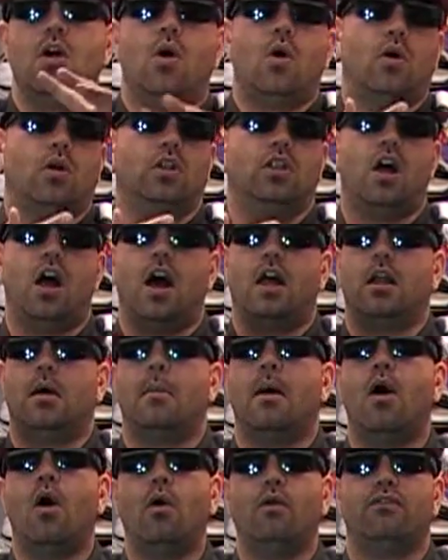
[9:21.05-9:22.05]
Orlana,
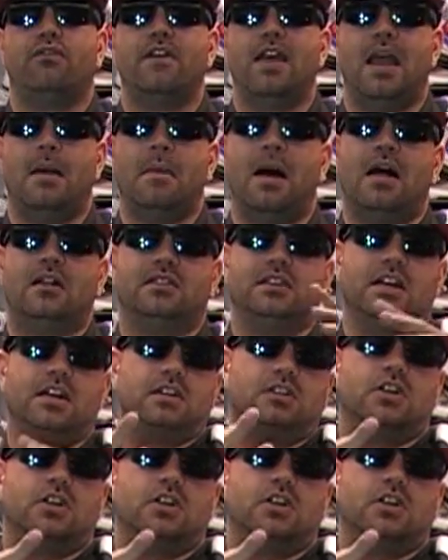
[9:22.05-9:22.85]
my whole fam out there.